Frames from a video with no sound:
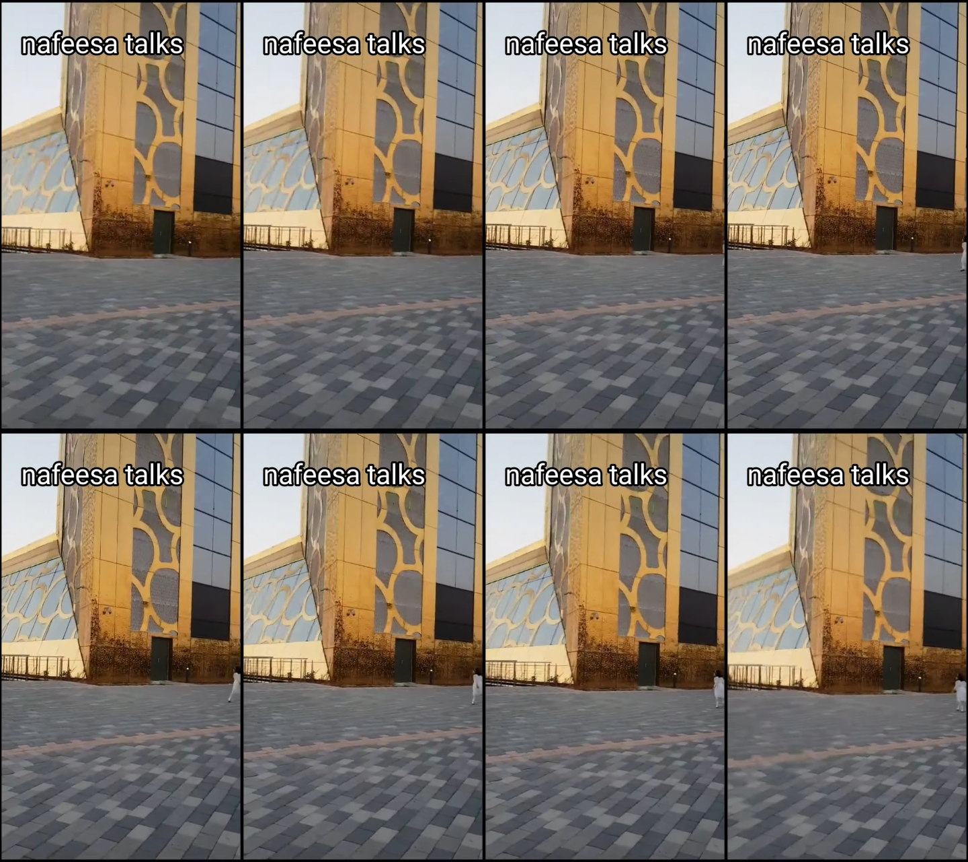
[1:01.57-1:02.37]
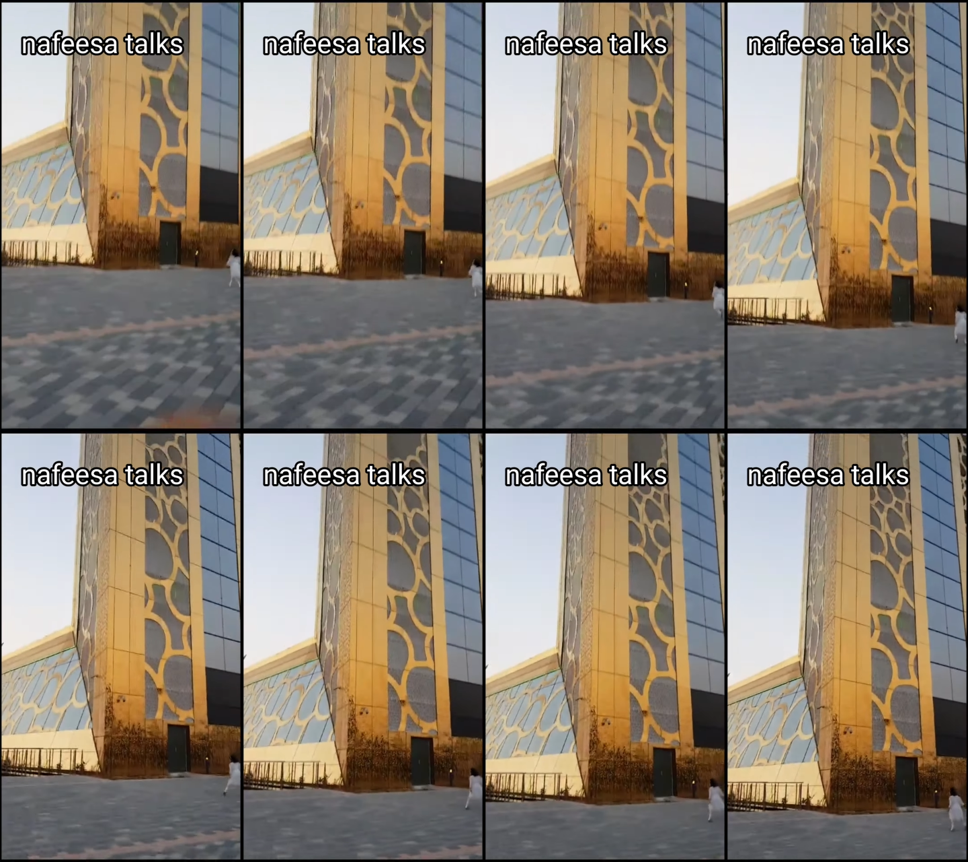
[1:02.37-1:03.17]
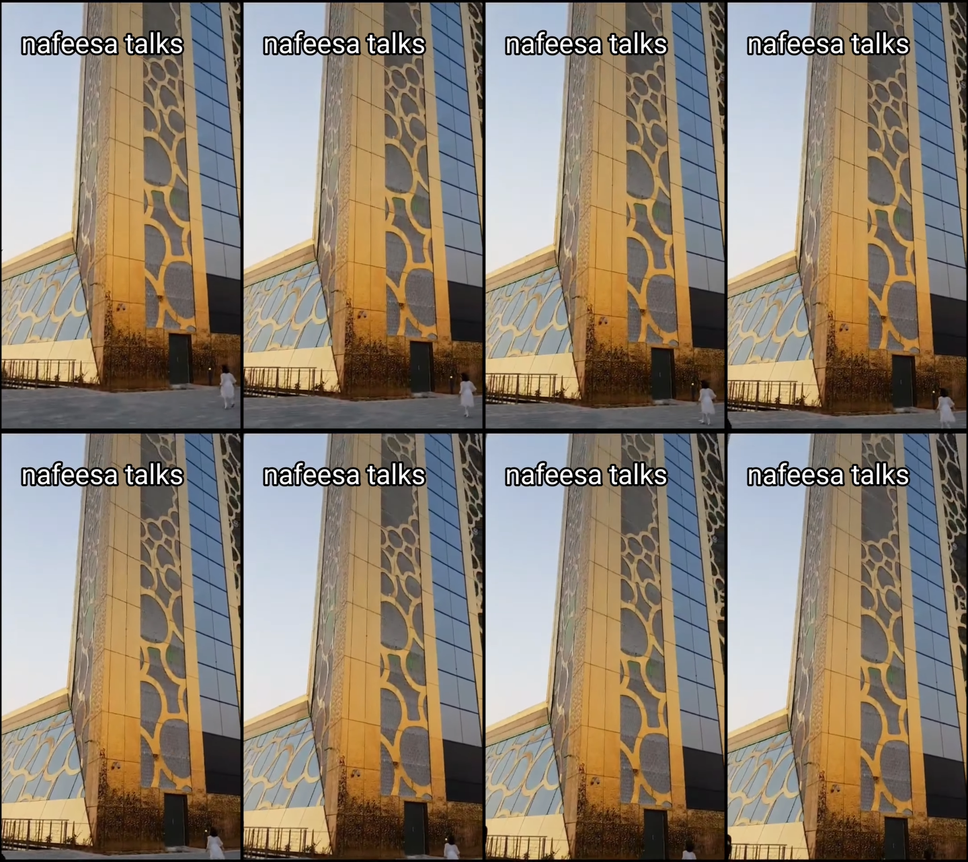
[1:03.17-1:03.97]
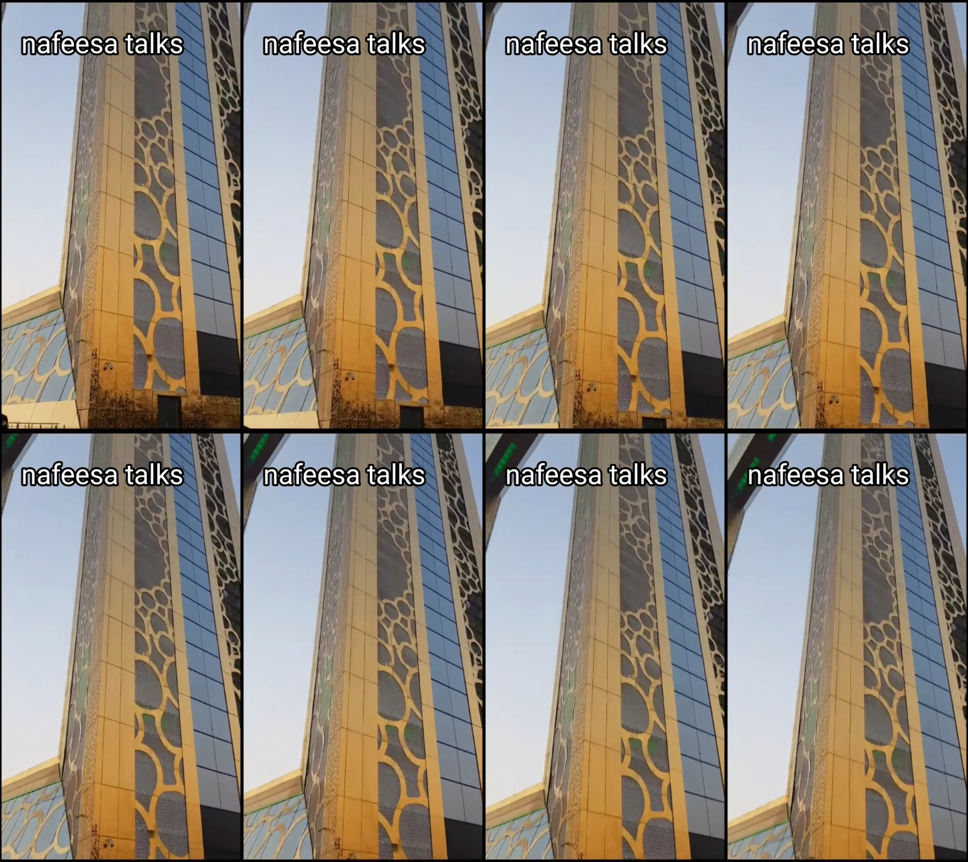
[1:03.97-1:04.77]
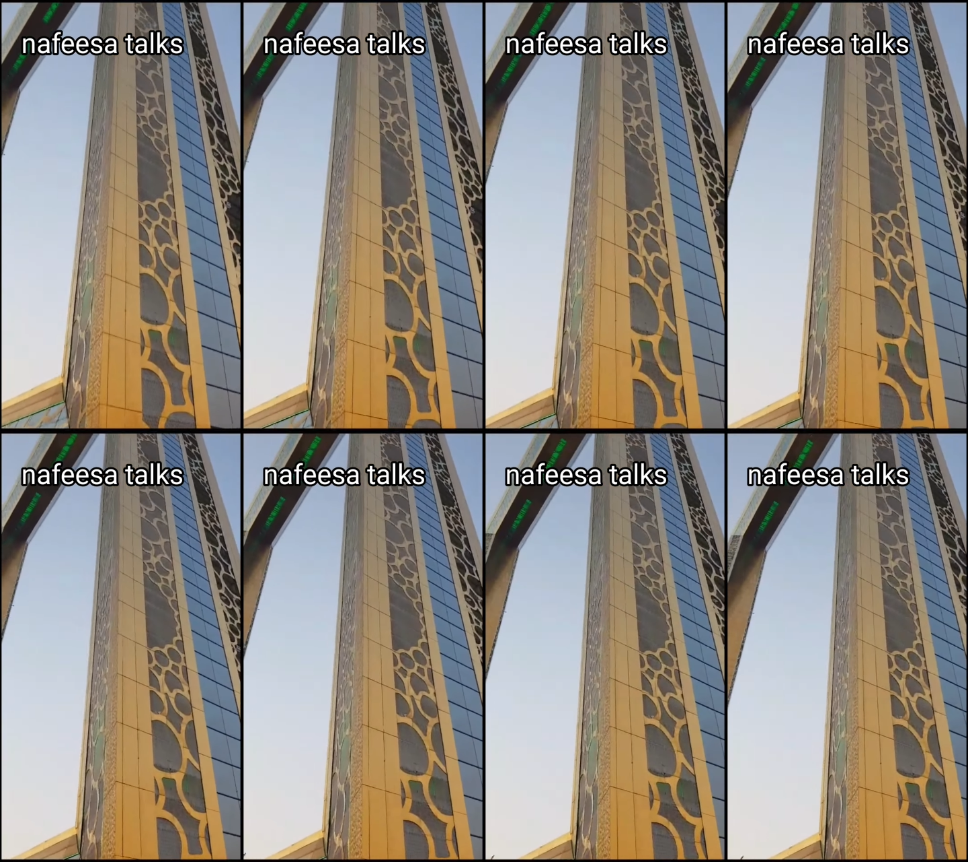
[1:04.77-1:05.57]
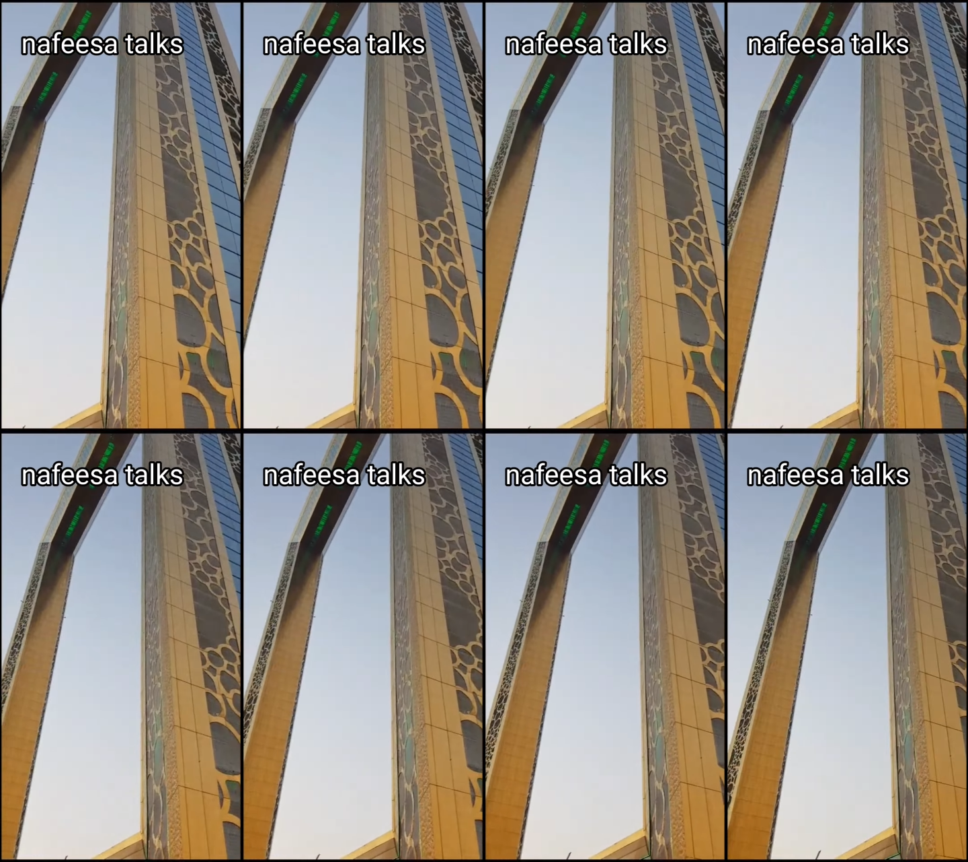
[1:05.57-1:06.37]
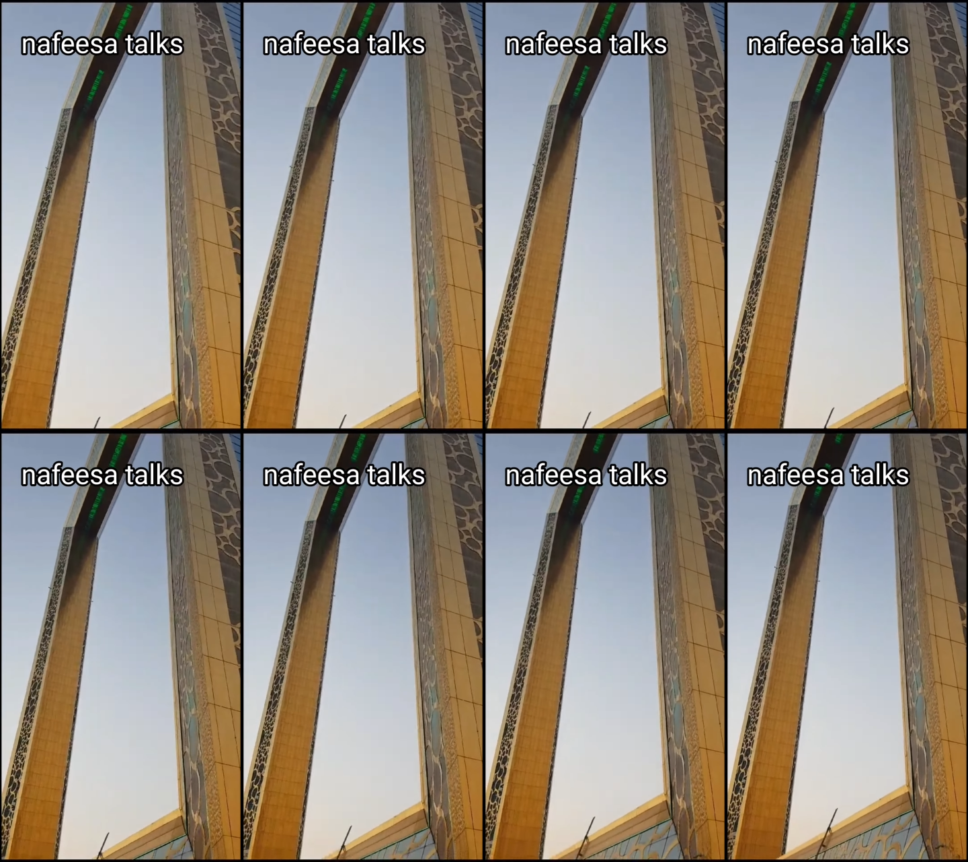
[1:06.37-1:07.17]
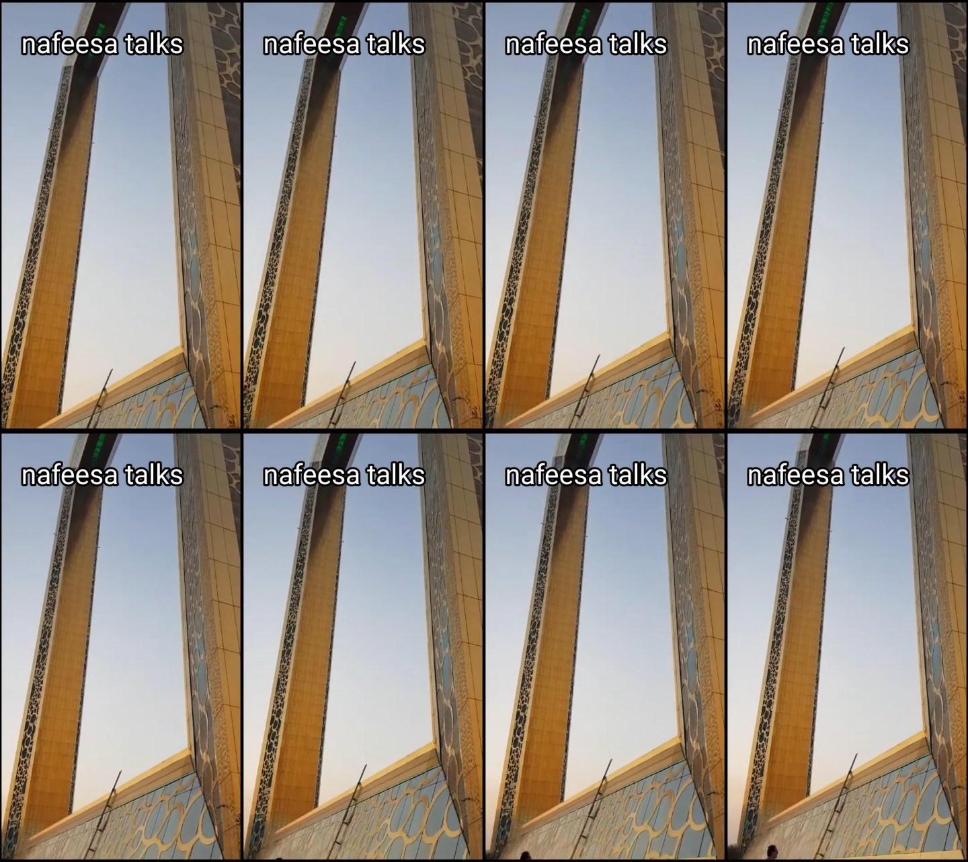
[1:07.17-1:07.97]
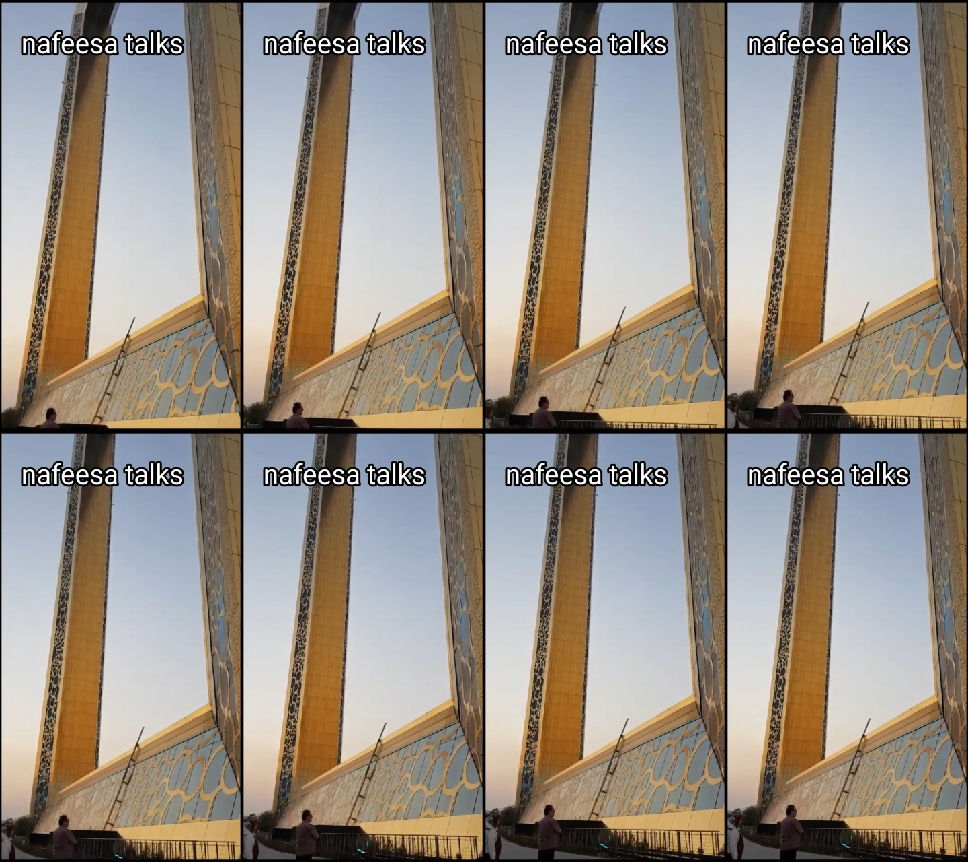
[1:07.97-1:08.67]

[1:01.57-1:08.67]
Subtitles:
[unreadable: no face in view]